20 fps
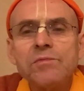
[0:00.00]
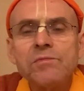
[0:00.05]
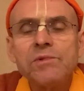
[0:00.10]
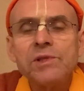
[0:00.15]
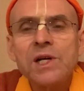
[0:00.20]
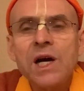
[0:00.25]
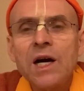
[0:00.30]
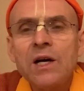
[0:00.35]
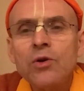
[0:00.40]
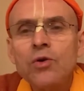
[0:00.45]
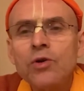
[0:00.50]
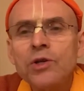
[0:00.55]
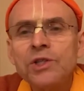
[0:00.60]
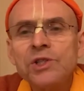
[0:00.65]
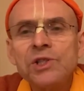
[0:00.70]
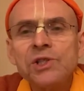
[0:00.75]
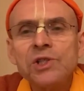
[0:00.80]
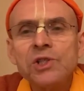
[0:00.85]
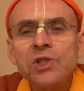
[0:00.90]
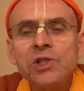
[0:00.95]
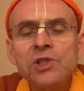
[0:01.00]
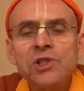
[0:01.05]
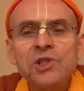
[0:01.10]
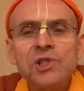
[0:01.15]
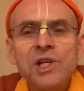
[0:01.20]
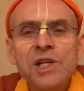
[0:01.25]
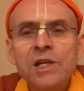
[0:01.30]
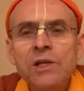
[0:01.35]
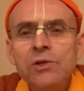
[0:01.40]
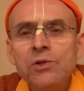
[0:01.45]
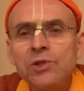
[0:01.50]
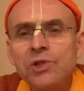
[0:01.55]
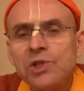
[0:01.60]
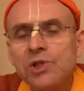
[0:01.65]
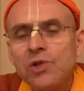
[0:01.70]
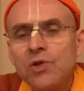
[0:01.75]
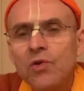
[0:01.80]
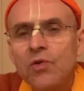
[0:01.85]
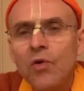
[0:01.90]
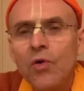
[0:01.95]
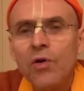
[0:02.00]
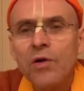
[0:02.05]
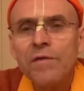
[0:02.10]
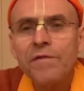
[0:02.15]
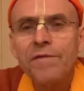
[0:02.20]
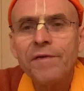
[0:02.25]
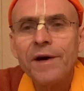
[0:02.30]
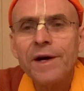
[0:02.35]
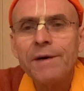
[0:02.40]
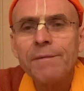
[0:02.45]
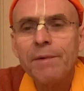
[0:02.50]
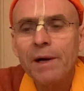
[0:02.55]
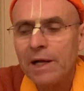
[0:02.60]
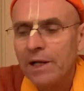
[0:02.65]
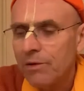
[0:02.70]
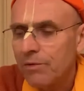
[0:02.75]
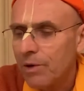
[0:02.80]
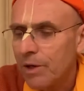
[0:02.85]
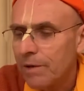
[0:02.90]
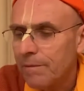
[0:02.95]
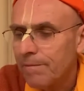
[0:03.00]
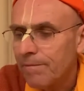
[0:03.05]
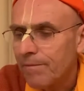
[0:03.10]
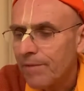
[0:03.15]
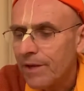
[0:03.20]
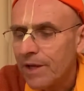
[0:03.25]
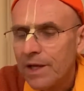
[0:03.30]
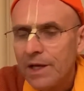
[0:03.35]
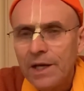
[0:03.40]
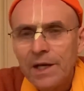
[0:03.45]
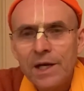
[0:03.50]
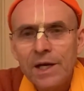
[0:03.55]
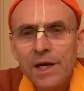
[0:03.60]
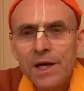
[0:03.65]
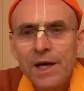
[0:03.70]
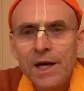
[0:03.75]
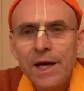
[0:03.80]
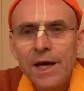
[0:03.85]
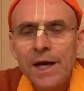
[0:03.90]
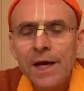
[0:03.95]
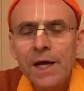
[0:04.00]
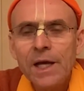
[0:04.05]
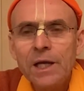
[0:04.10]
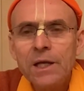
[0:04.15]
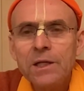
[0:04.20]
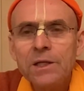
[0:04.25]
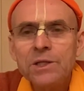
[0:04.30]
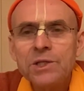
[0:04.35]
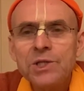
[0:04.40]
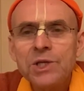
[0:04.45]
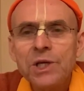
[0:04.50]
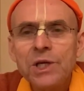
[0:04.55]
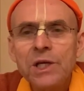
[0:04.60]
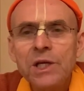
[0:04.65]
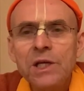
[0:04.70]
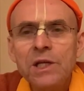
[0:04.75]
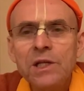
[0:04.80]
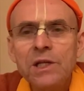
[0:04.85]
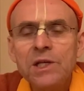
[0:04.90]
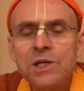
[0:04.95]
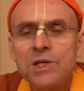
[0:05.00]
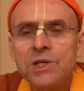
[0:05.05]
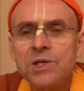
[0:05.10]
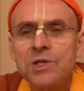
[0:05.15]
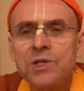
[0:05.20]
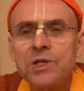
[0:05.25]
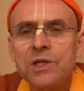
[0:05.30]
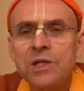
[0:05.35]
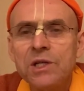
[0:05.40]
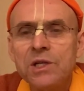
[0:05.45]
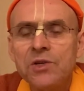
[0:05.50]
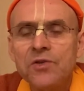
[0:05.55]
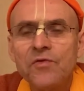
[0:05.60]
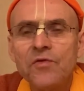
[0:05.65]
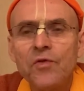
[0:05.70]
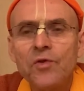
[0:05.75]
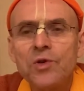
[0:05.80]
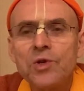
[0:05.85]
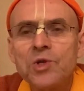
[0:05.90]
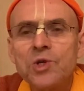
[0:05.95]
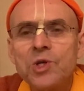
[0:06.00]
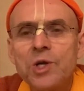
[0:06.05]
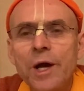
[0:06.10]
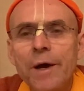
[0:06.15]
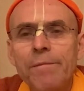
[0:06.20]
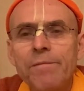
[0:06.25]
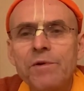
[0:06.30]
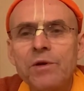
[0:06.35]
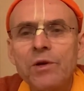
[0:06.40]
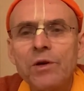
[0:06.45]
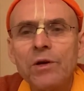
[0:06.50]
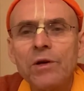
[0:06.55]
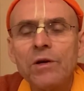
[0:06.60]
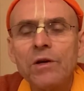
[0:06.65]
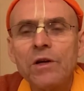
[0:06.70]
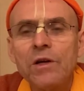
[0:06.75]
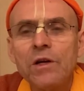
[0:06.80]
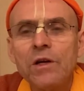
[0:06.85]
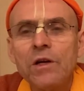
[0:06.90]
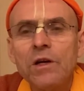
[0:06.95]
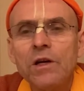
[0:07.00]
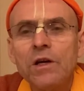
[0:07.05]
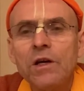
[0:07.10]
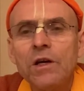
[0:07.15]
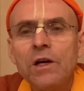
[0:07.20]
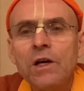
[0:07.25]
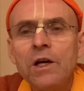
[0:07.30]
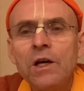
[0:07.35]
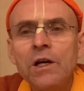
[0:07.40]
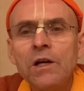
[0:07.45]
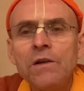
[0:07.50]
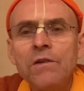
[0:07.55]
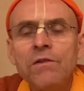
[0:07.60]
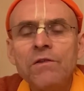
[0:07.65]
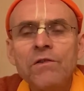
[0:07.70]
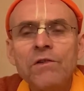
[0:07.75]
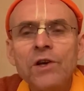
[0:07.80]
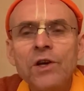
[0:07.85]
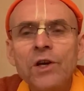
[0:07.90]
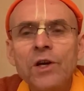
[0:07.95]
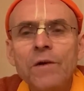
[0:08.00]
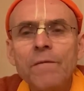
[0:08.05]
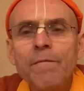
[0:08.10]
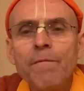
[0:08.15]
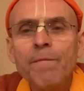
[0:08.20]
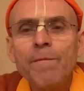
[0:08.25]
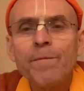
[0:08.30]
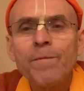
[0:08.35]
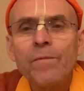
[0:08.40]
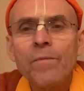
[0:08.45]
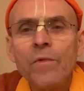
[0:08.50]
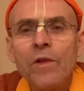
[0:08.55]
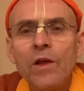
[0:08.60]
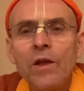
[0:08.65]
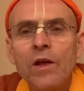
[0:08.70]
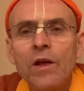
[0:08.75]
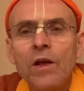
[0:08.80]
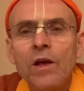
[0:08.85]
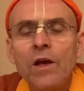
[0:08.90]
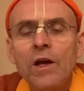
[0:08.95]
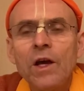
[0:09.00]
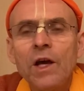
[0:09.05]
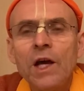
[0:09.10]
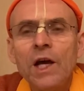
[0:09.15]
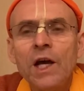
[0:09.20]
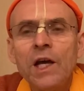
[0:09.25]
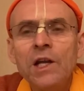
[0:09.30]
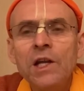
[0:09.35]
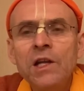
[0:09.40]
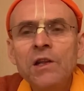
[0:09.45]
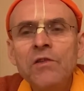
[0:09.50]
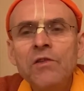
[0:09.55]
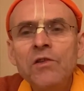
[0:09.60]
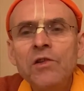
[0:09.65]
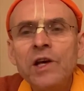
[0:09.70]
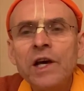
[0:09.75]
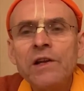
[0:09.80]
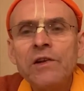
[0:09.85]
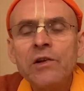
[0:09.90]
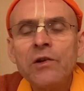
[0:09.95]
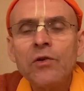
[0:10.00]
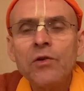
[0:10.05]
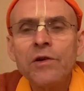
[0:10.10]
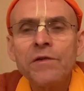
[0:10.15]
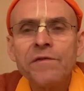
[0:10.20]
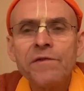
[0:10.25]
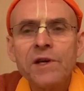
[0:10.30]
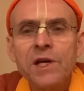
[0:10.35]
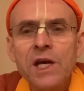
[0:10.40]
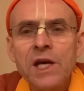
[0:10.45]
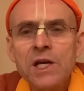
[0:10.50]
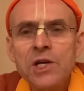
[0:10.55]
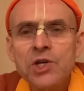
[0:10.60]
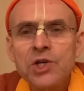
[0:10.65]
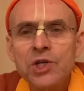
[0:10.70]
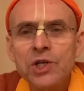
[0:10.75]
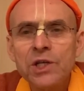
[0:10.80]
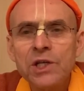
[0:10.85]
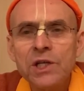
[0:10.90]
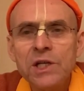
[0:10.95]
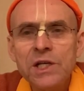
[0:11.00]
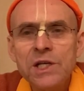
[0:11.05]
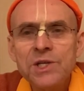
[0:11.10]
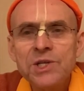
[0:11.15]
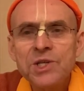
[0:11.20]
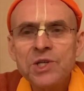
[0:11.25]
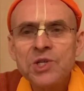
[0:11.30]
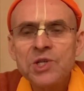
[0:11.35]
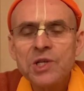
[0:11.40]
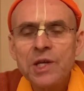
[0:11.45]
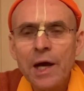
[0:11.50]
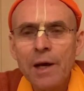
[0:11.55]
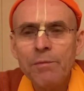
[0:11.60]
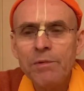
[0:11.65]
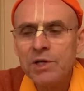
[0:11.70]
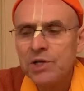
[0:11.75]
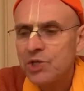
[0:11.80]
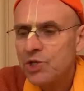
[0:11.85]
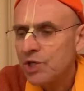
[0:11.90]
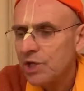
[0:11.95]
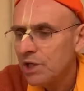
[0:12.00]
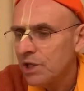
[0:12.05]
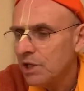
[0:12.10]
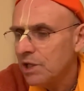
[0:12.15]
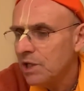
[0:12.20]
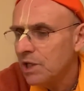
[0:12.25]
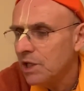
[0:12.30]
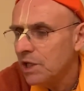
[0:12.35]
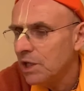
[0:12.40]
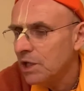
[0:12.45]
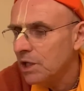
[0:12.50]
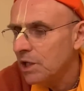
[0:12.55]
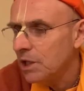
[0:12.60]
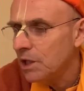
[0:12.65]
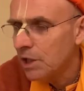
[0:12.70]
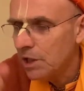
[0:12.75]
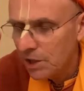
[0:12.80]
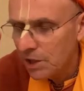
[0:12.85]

Thakur just continues to glorify Balaram, and in this first chapter, and in that glorification, he's establishing the